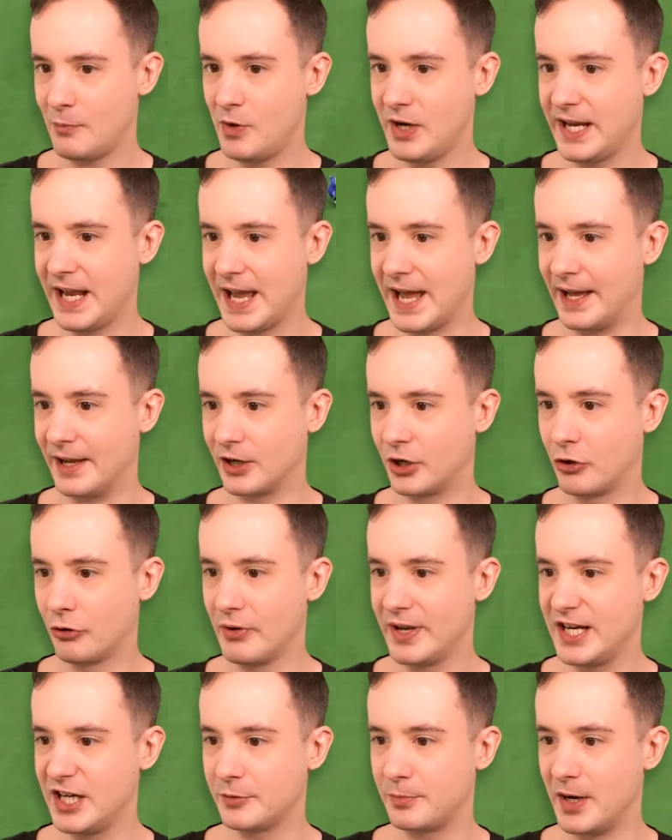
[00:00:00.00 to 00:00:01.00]
we get
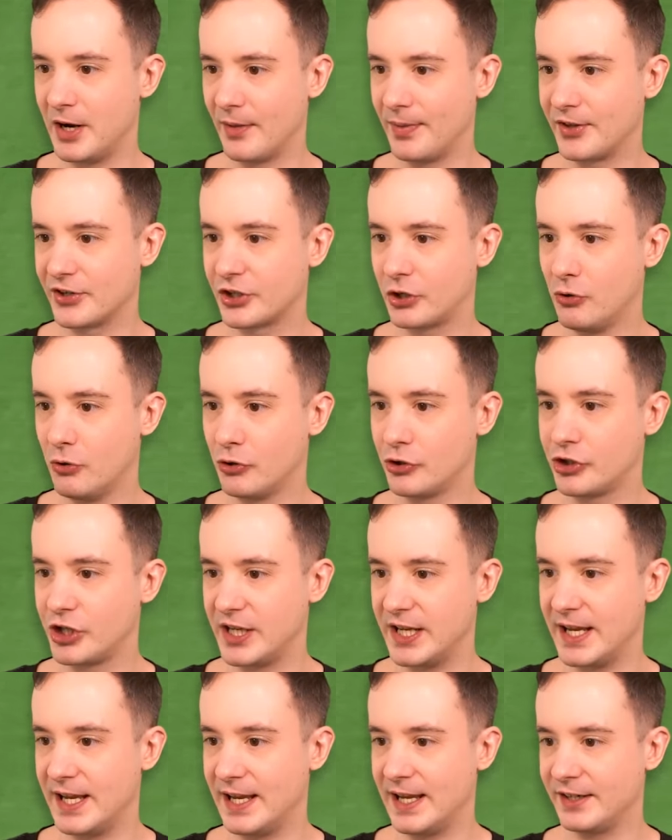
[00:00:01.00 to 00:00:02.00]
Griezmann on the score
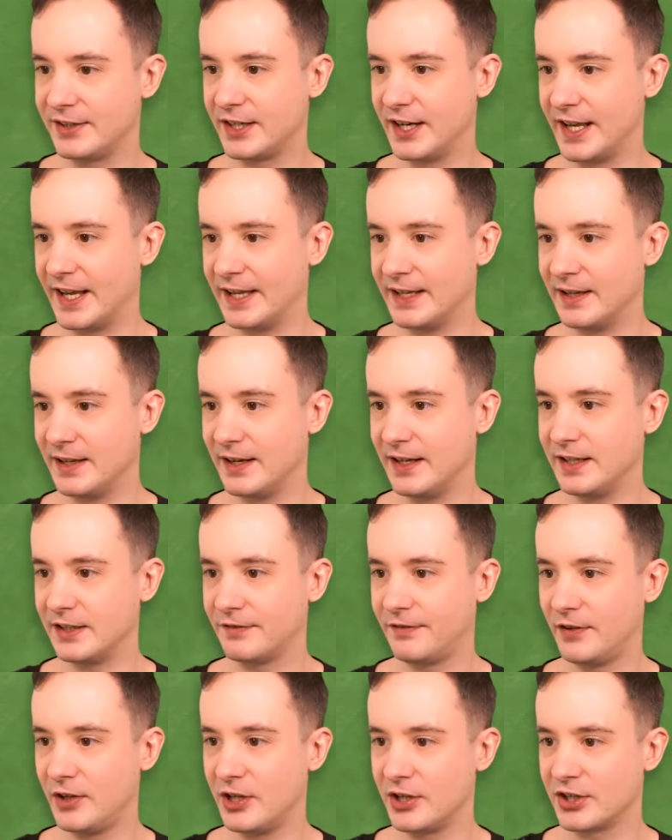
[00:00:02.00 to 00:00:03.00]
sheet here today in
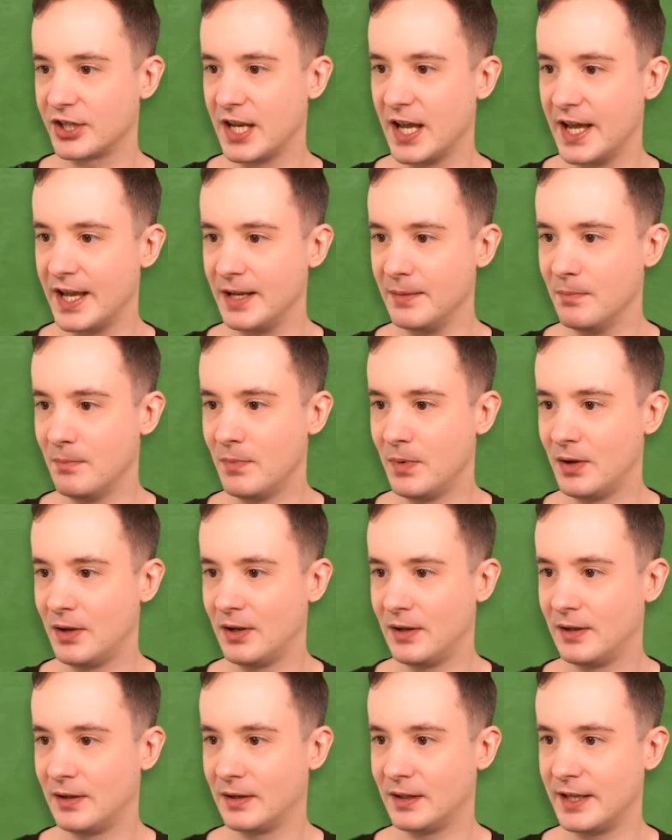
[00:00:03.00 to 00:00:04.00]
his first game?
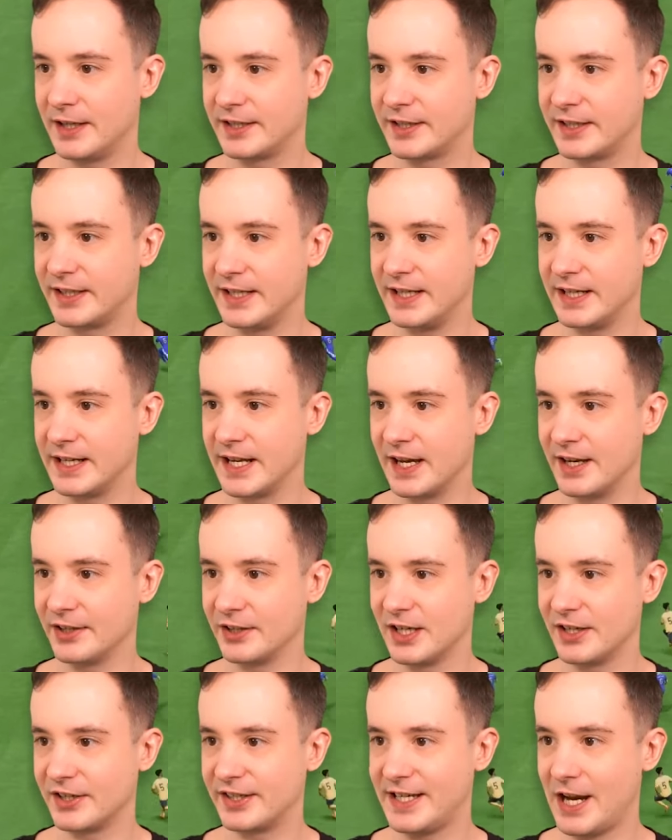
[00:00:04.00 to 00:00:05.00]
Let's see, guys.
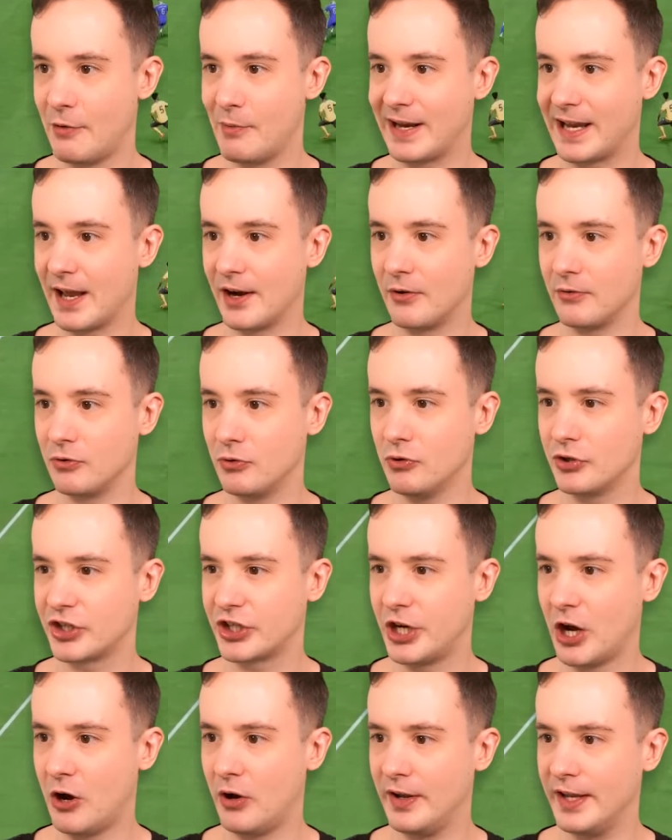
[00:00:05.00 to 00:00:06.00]
Let's see how we get on. Good
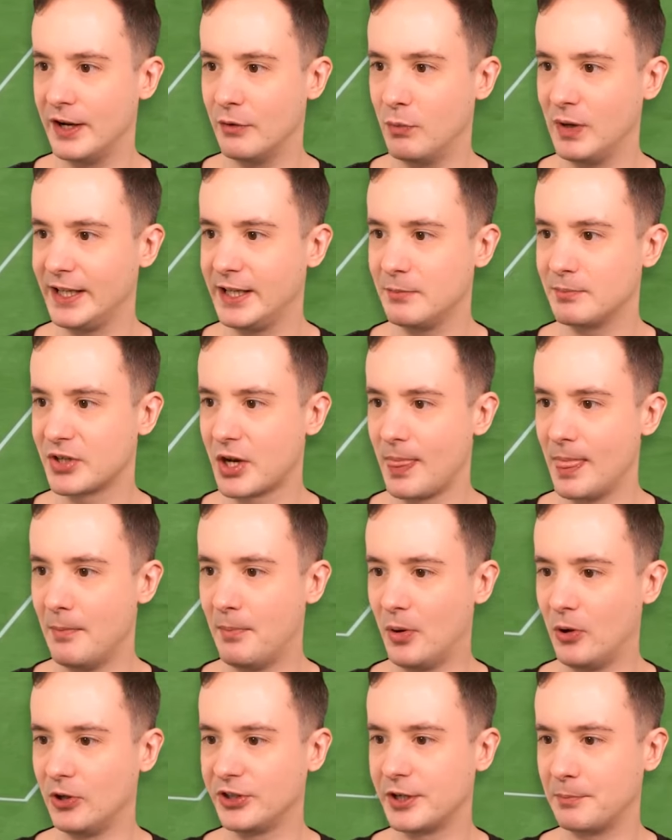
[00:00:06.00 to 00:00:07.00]
start here. Williams on the
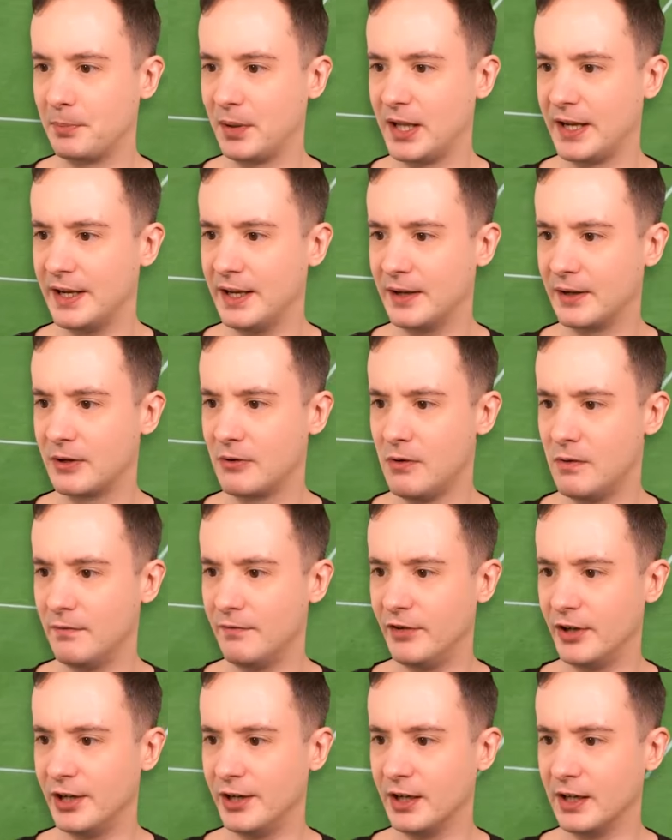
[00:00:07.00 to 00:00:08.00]
ball to play it. Go on,
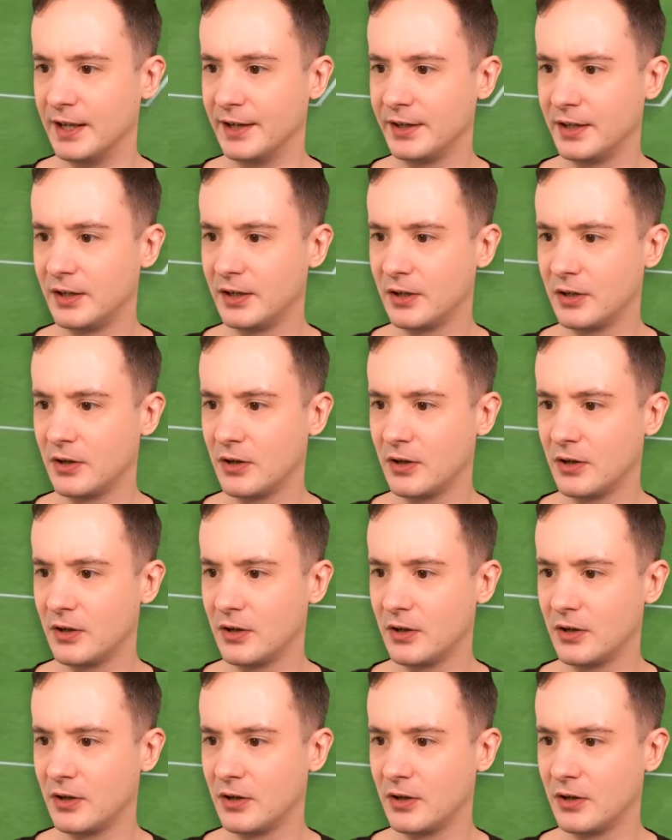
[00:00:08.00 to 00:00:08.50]
Werner, lad. Oh,